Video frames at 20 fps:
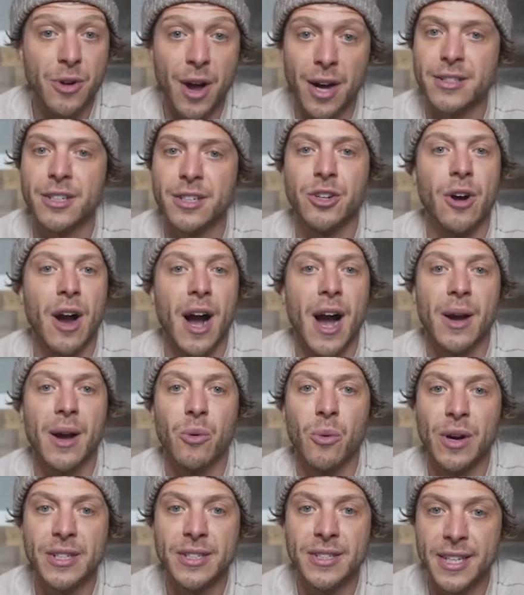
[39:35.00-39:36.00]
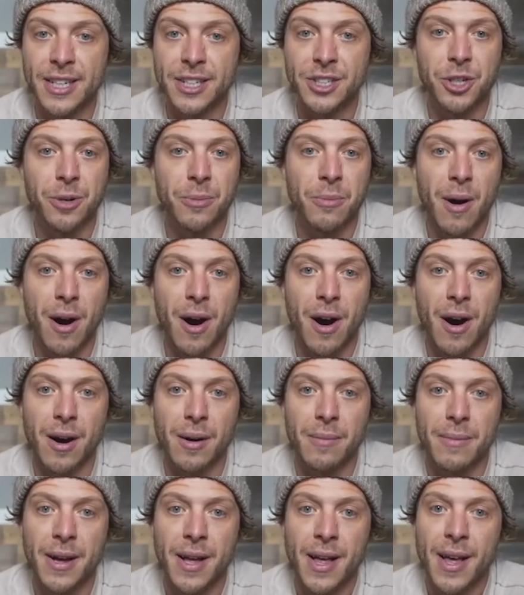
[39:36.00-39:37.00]
tell you not to cry? When did your
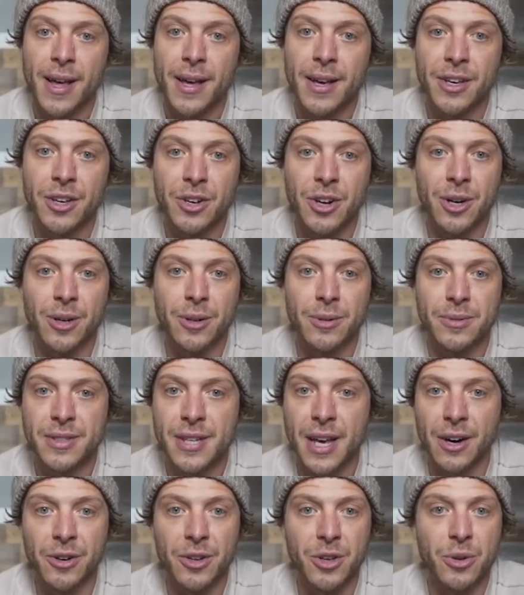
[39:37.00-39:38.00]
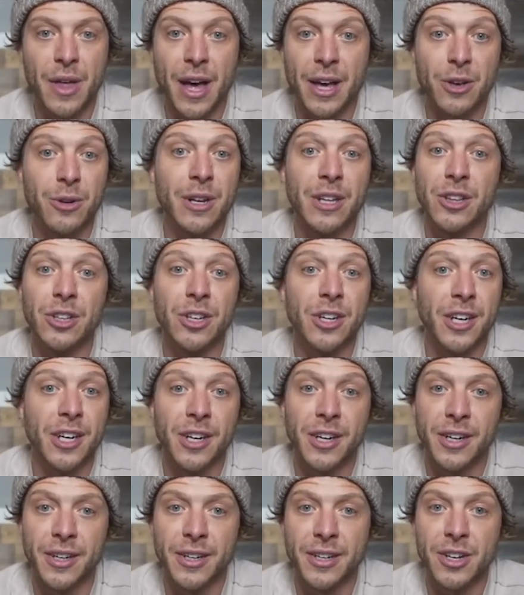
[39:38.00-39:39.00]
mom, you know, tell you that you didn't
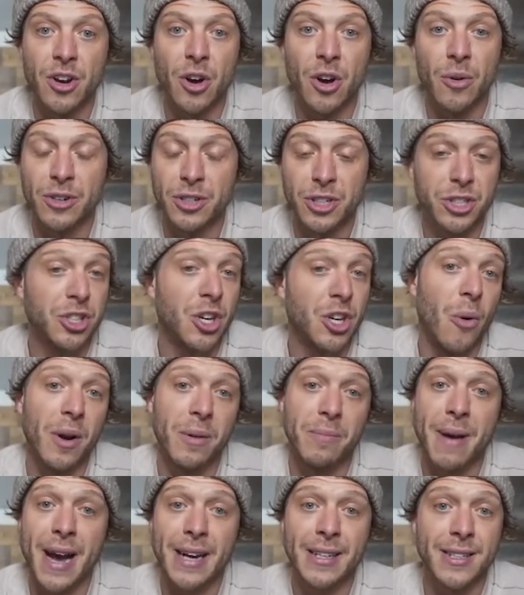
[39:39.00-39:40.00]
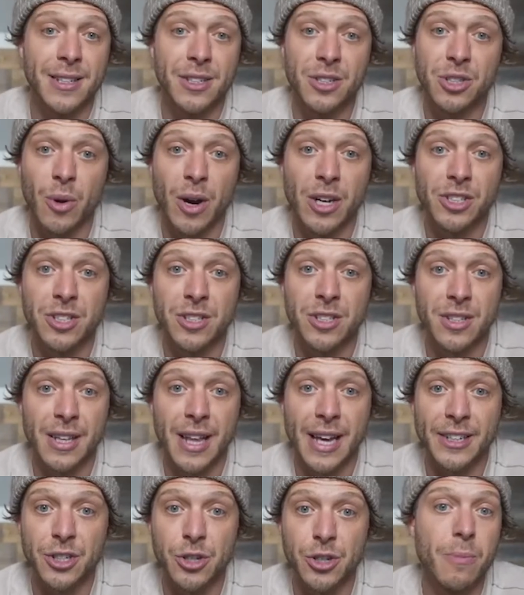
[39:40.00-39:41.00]
look good? You know, just going back to these
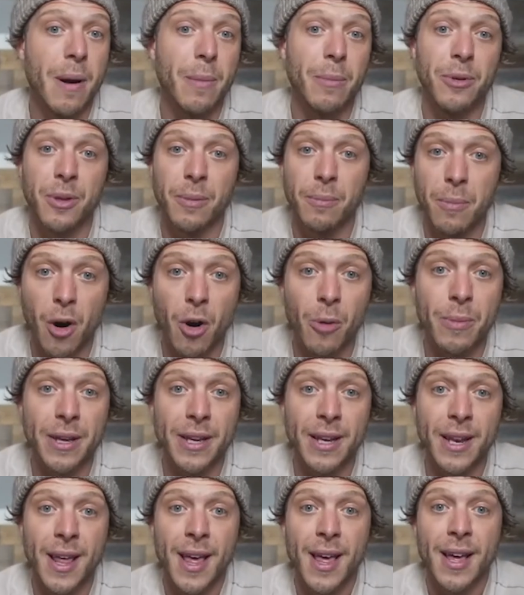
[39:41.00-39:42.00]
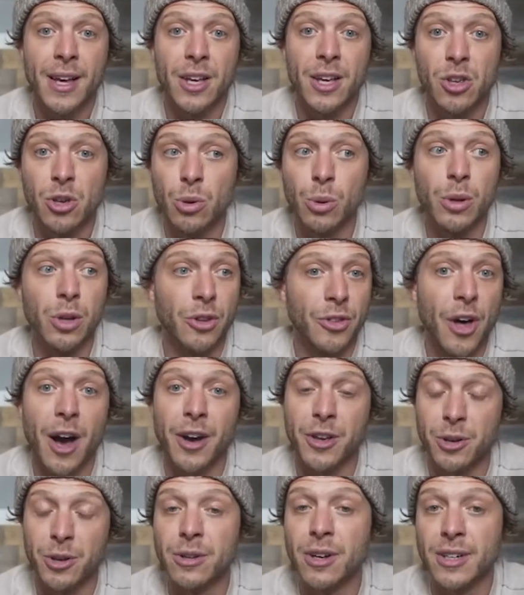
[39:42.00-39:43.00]
questions of like, do you remember the moment
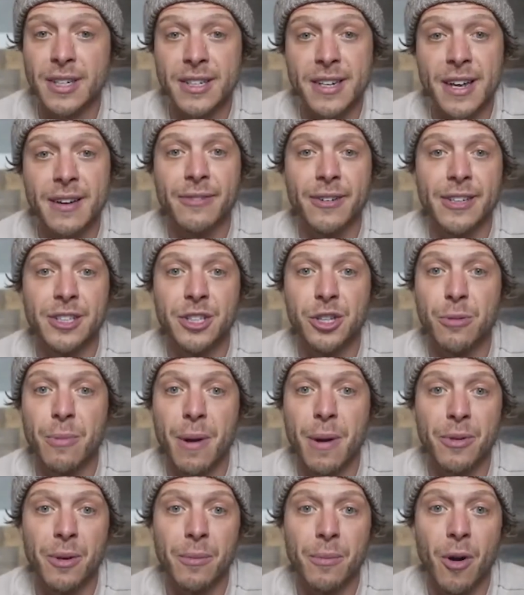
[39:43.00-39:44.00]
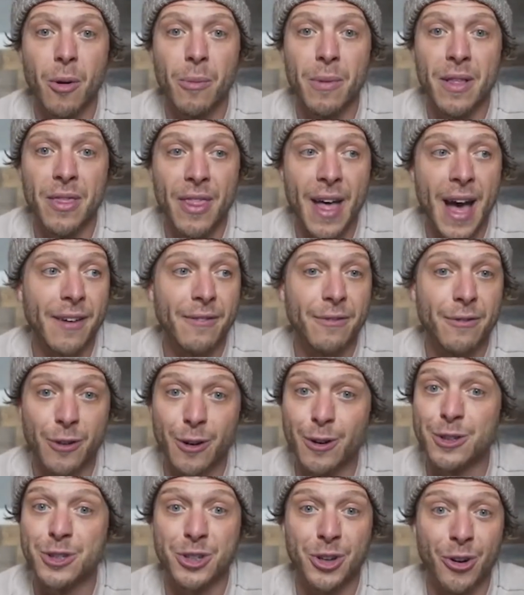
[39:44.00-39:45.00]
you thought you looked different? Do you remember the moment
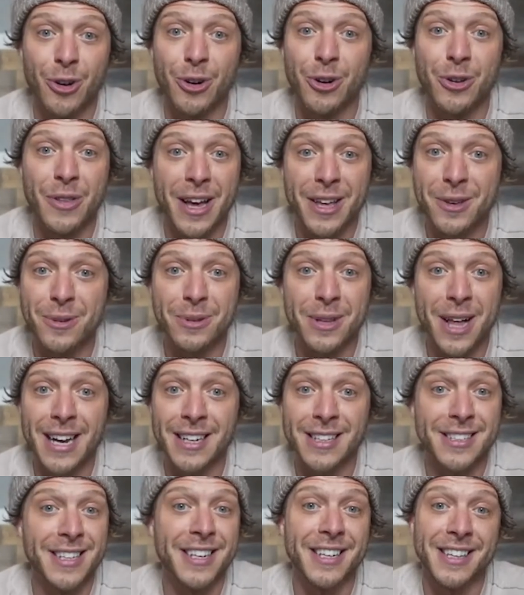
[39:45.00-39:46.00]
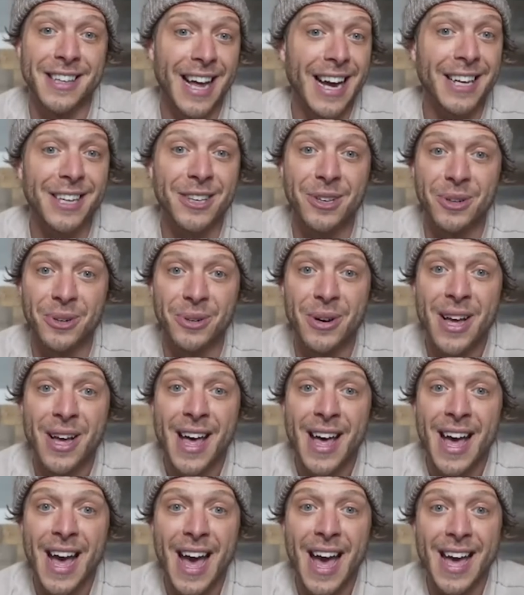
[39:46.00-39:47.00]
that first girl that you liked didn't like
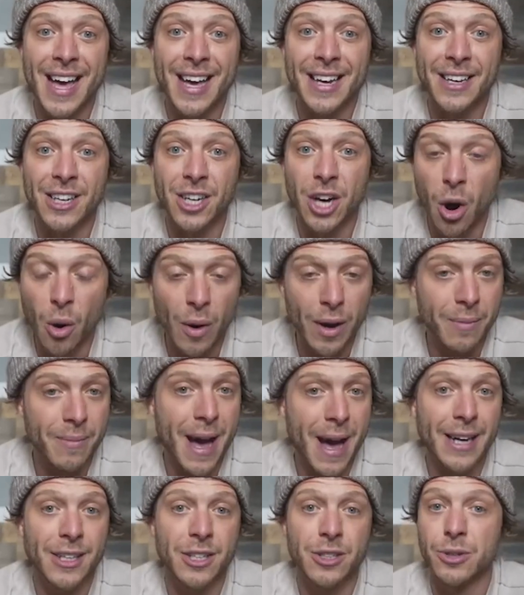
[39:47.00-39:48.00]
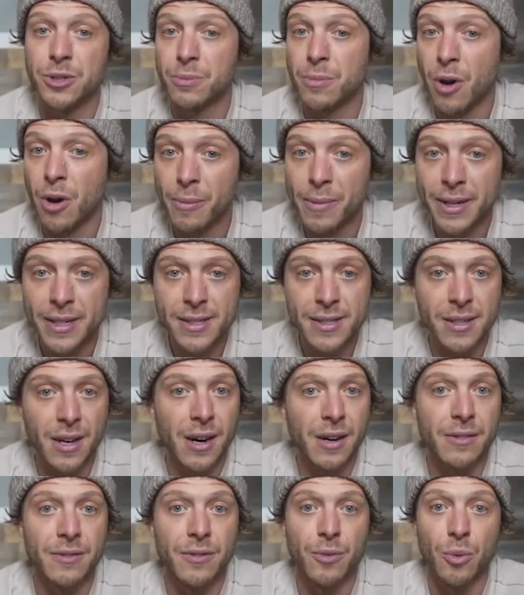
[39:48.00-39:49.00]
you? And going back to those
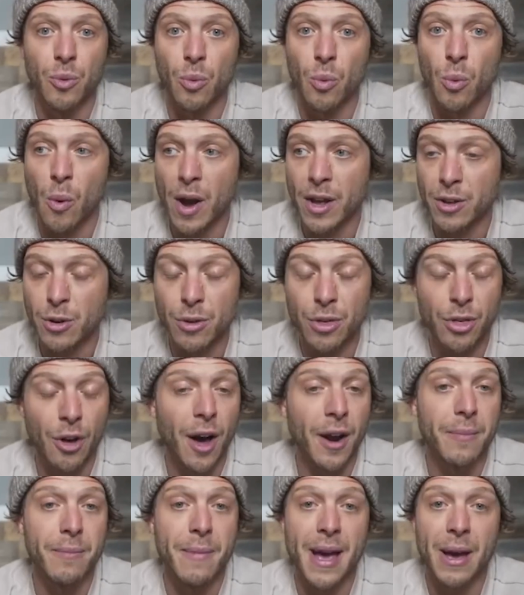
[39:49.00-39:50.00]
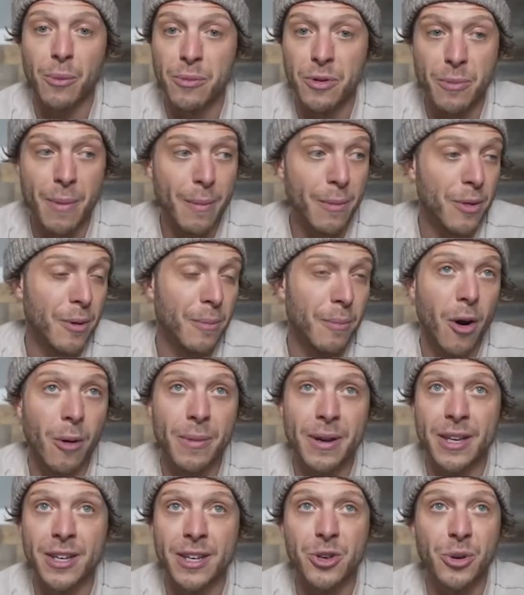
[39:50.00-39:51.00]
moments of what you thought a man, you remember
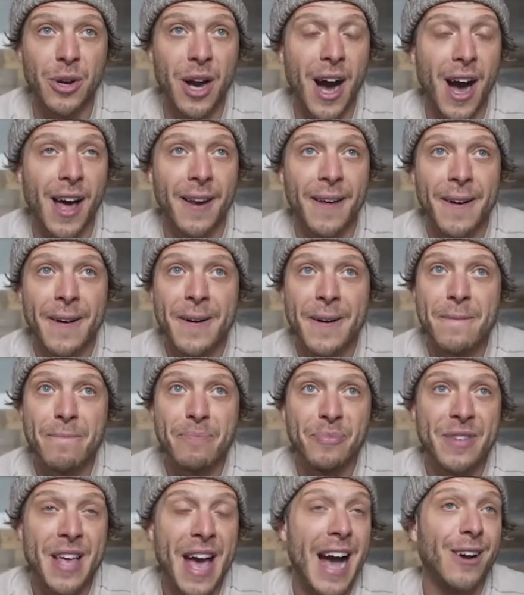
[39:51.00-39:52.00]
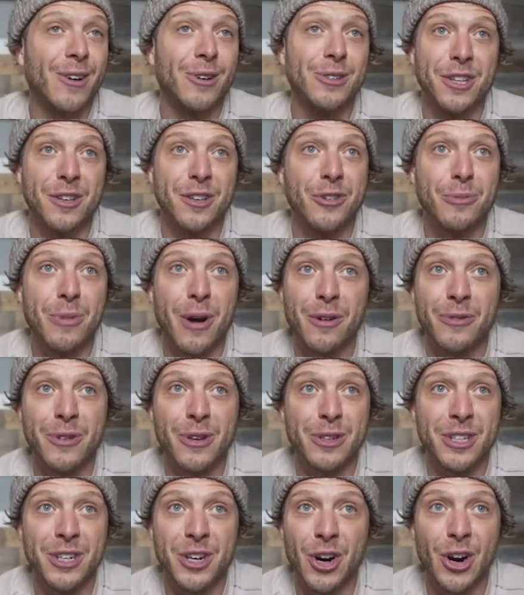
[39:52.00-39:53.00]
the moment you got tackled on the
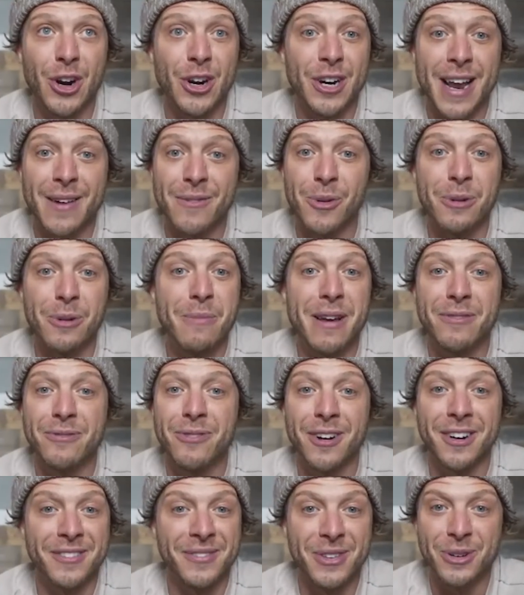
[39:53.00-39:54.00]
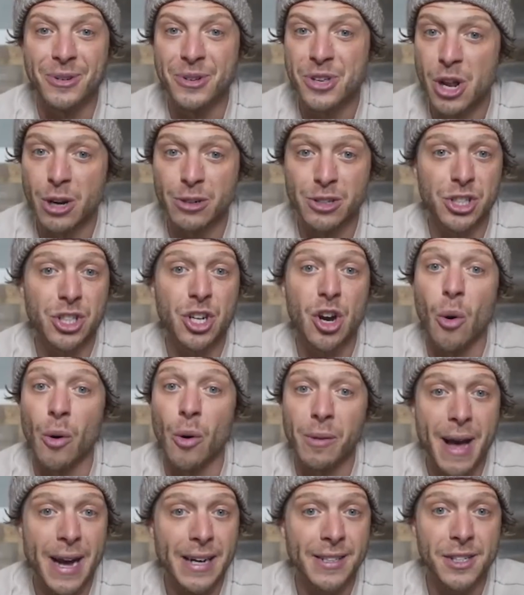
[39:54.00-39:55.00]
football field and hurt and everyone made fun of you? You know,
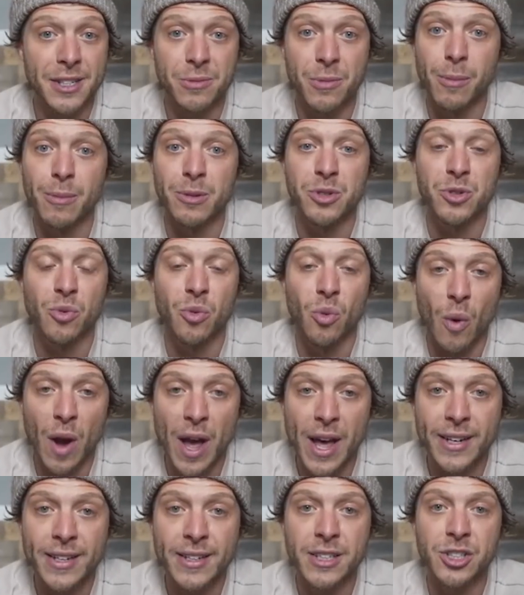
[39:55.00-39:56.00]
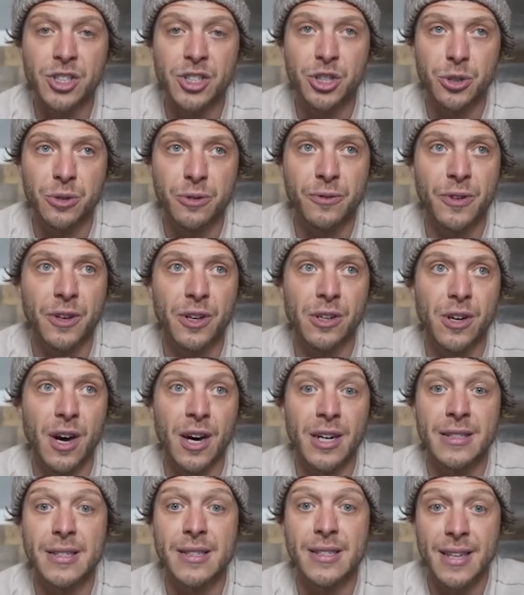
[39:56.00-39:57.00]
just going back to these moments of when did you
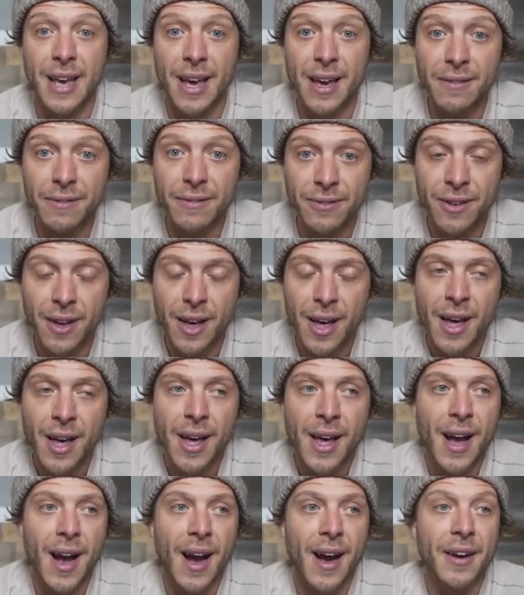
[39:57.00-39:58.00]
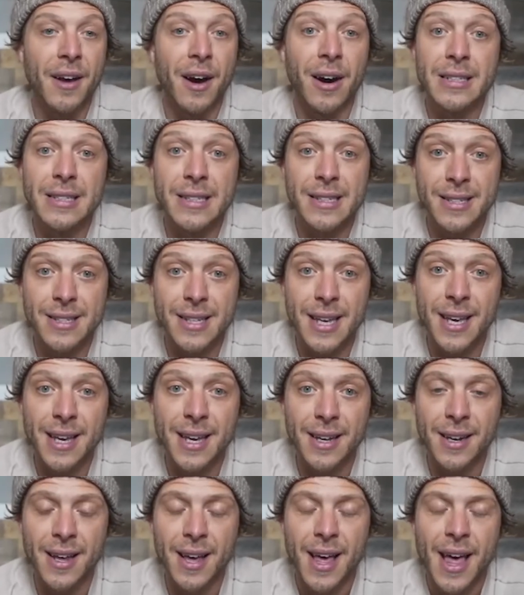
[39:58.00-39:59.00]
feel unsafe and
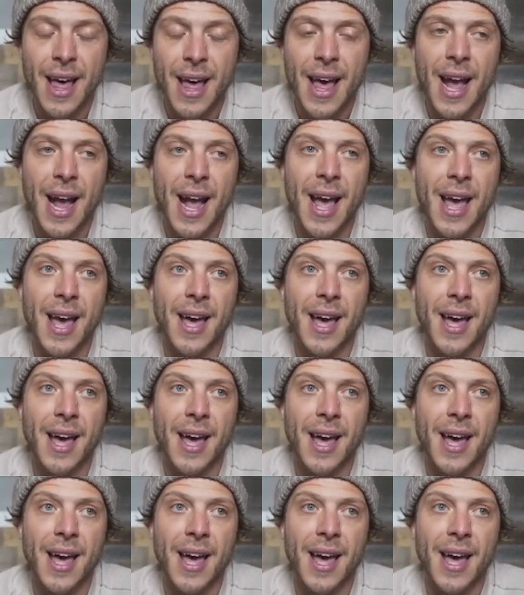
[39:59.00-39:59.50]
unseen?